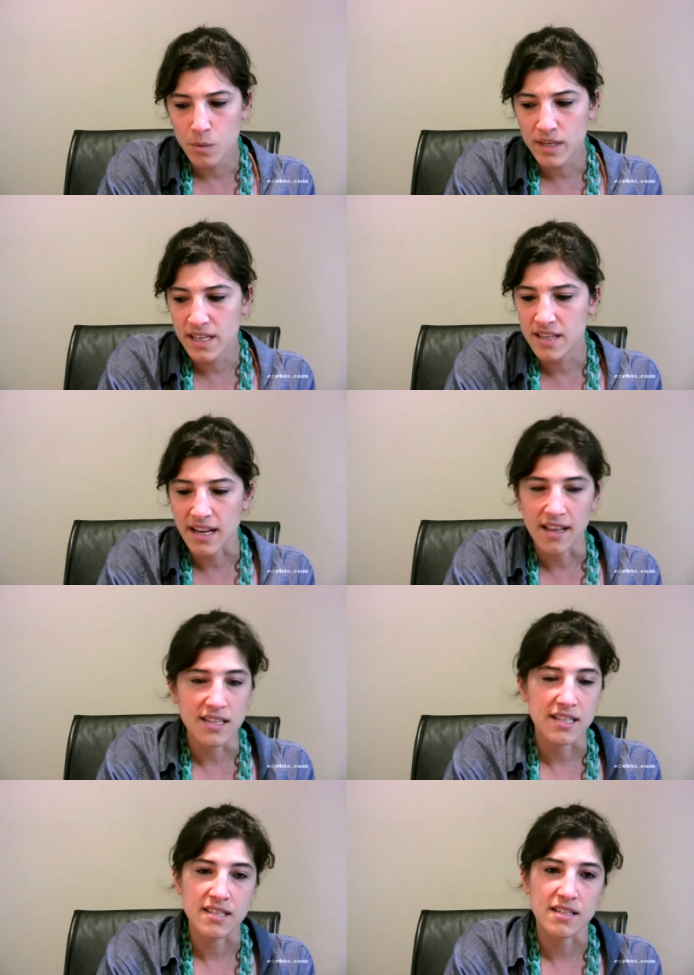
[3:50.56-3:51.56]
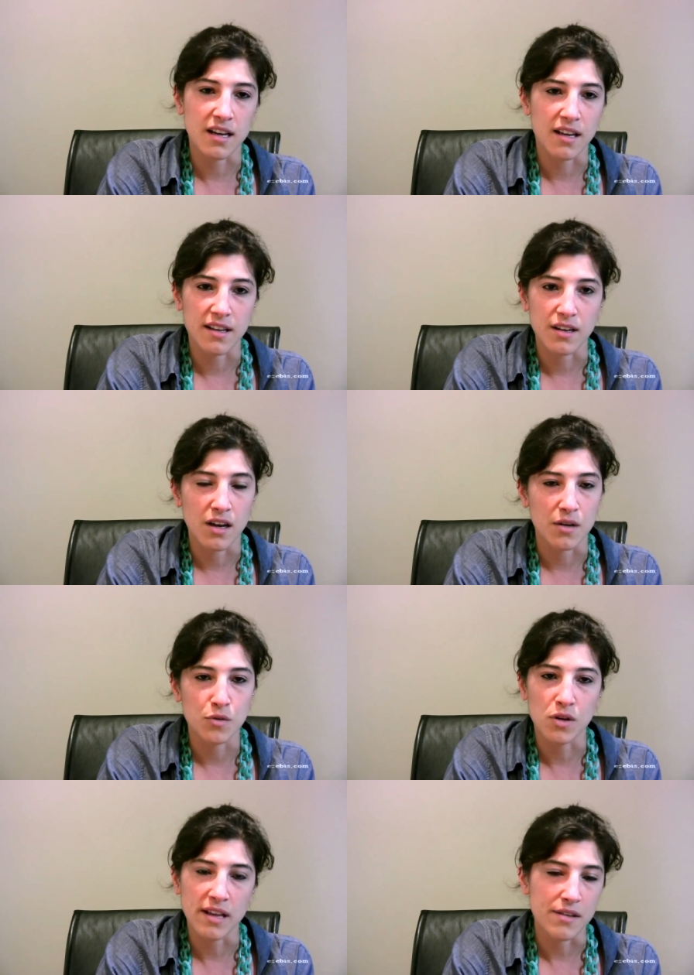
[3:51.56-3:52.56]
we need analysis done on a
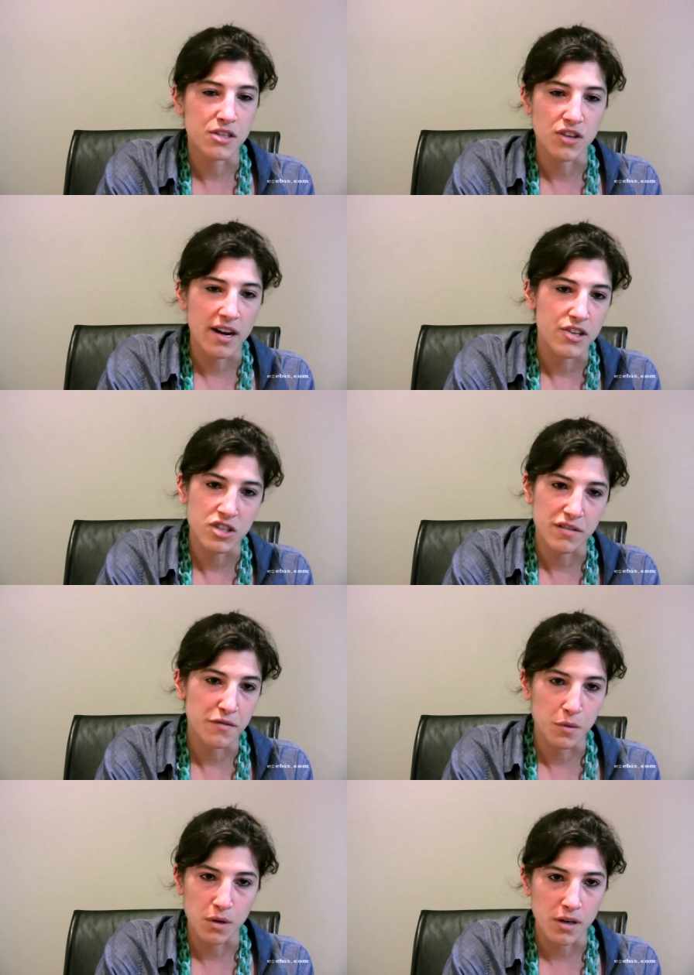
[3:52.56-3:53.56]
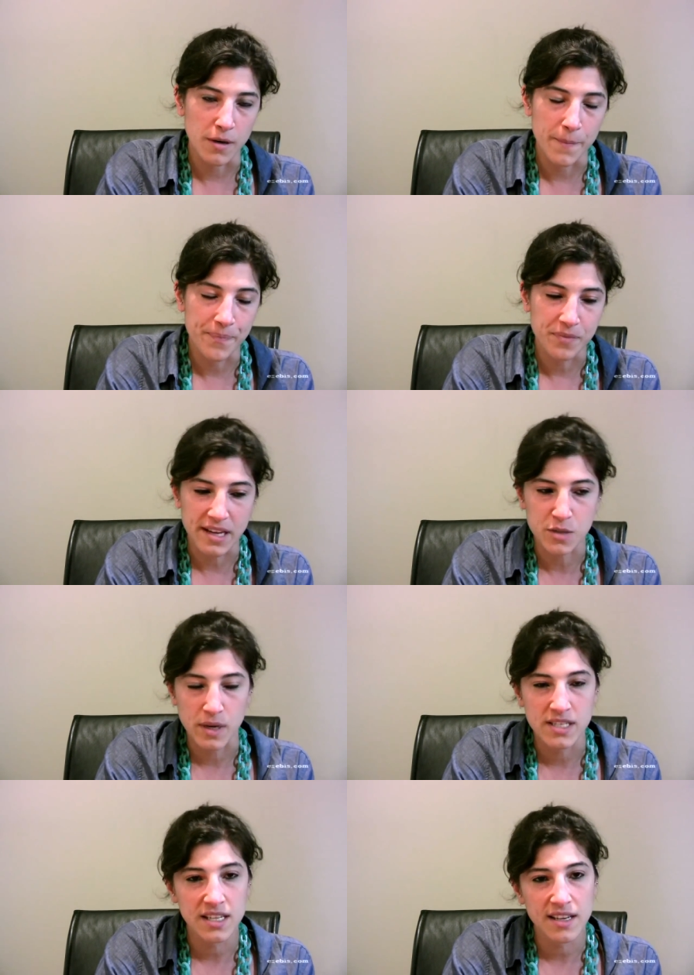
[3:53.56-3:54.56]
rollout strategy for
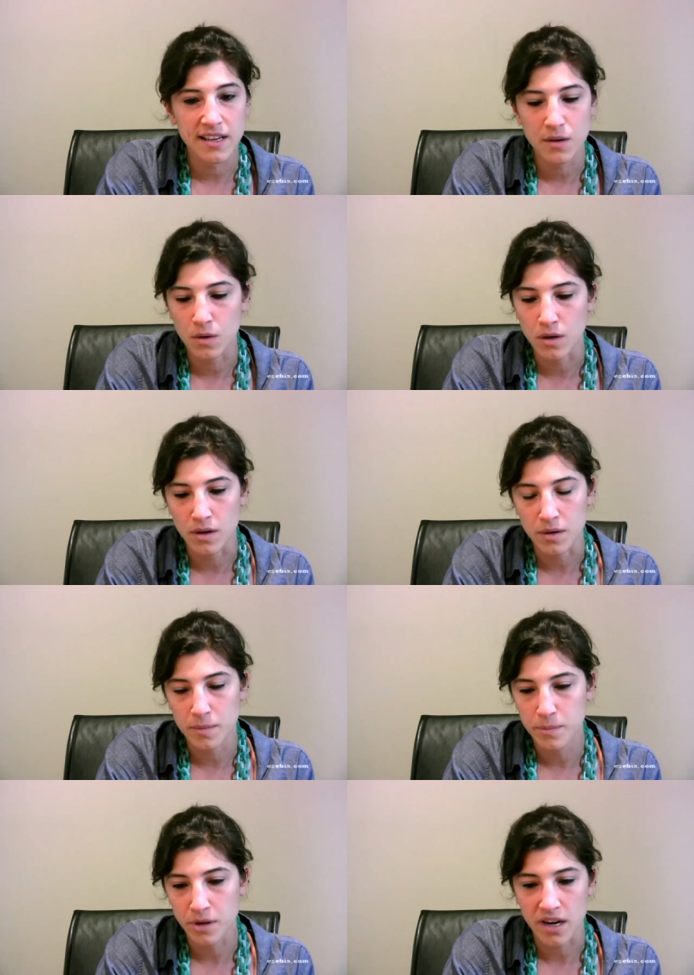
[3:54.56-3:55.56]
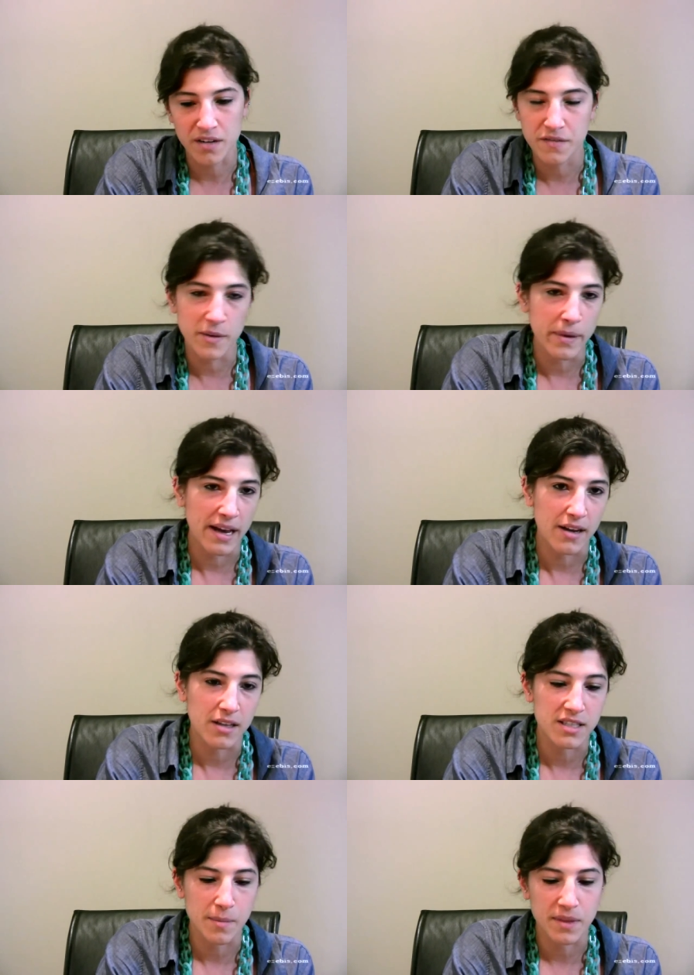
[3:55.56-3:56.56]
XYZ, or product feedback
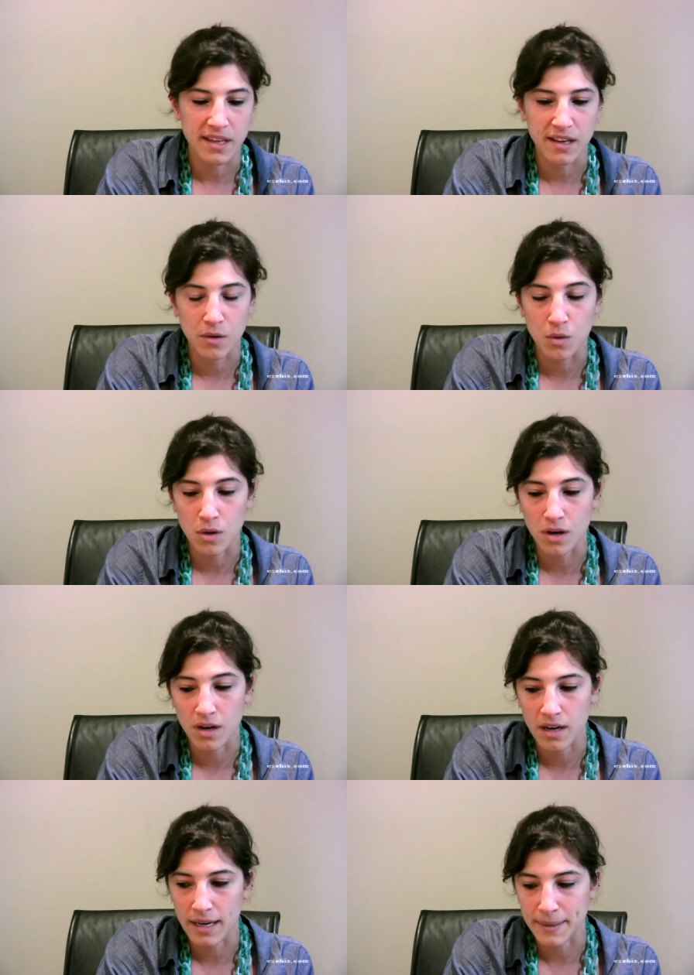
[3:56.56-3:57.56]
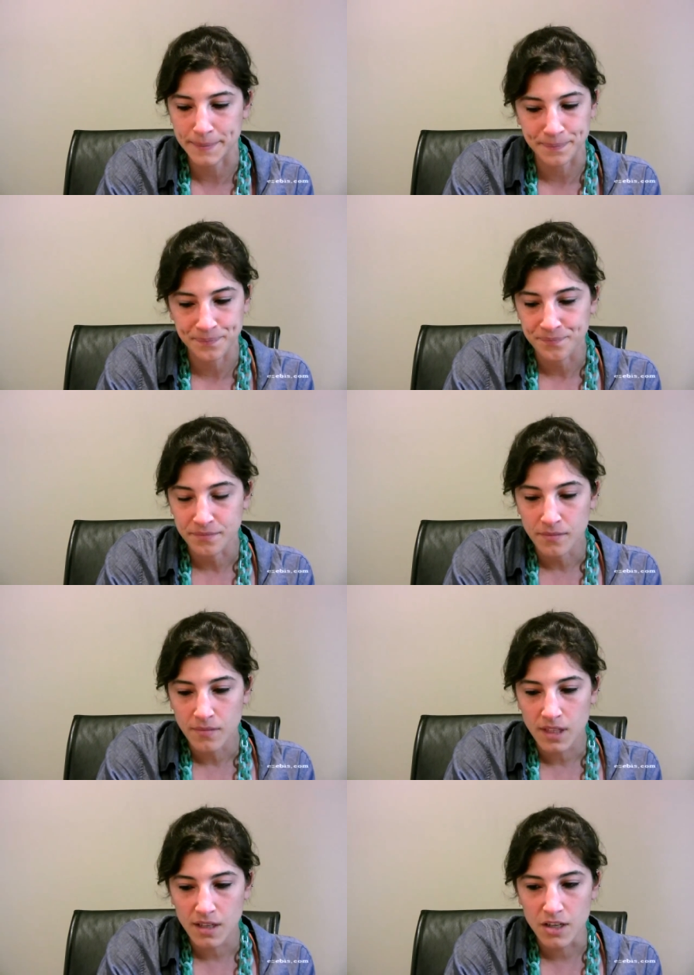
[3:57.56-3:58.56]
on something, or
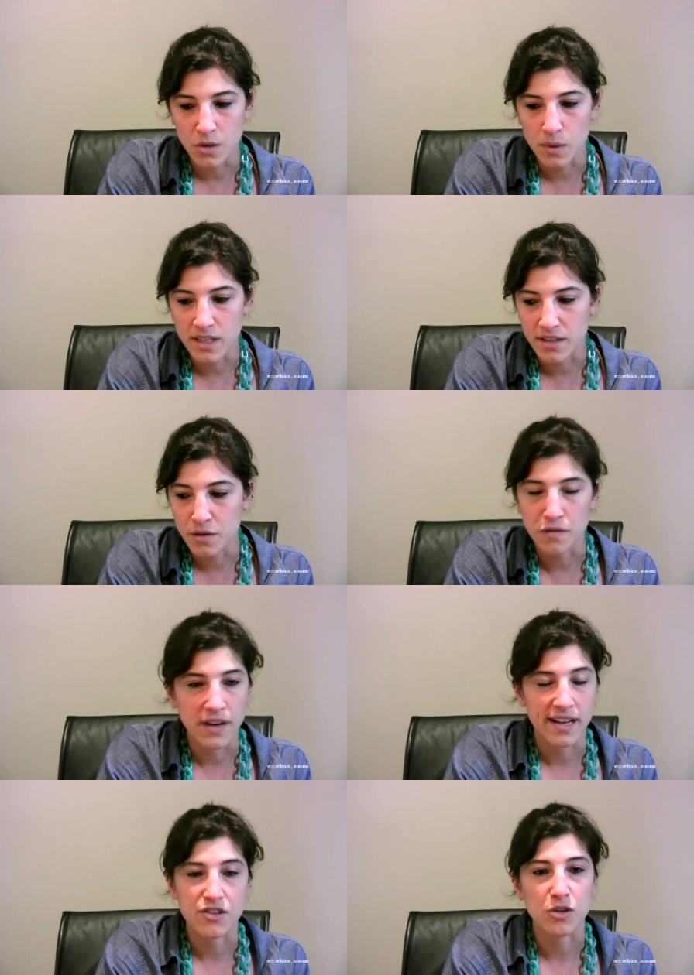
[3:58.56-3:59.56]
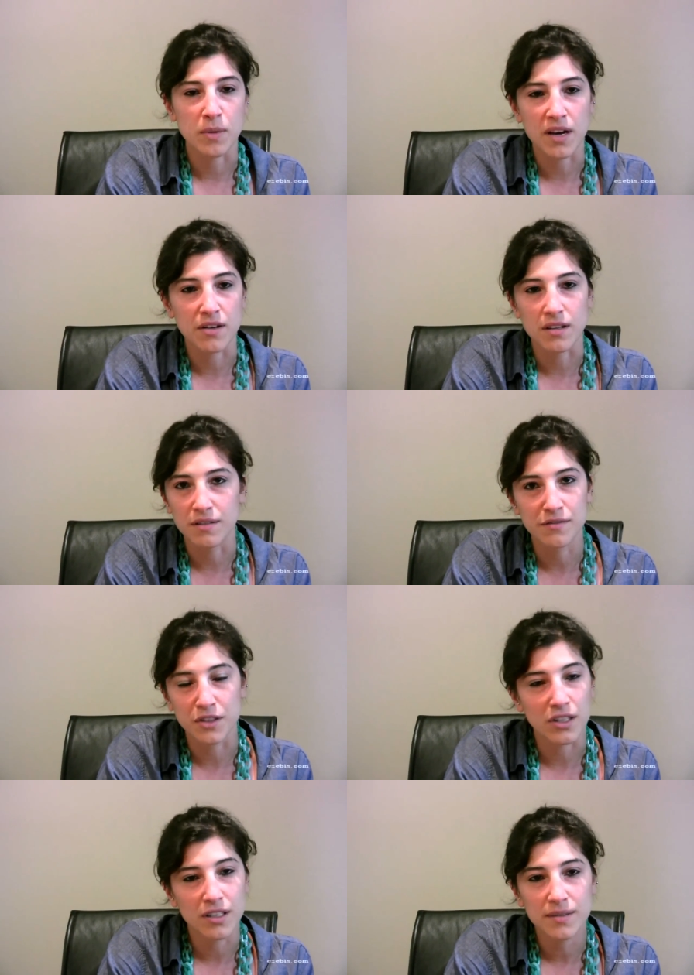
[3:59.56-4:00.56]
we need a new financial model
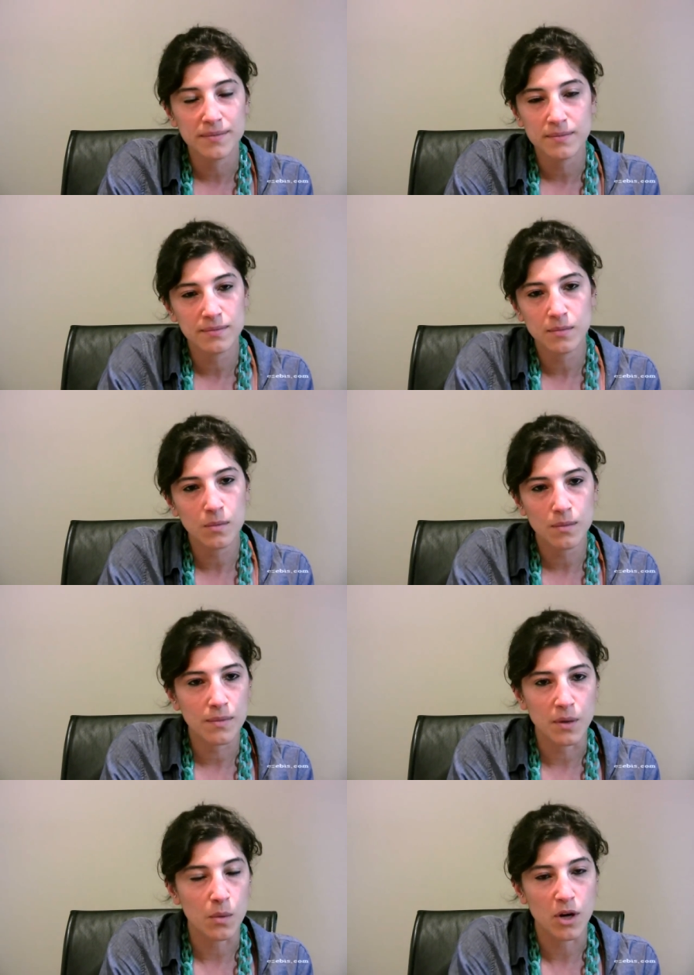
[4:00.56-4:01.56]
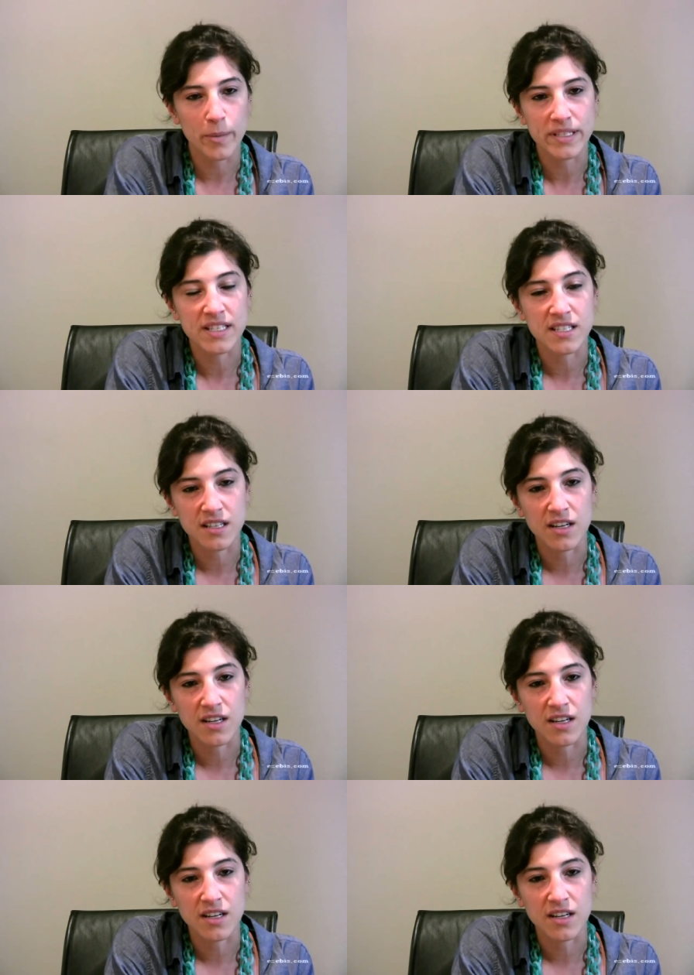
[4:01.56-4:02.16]
for what our business is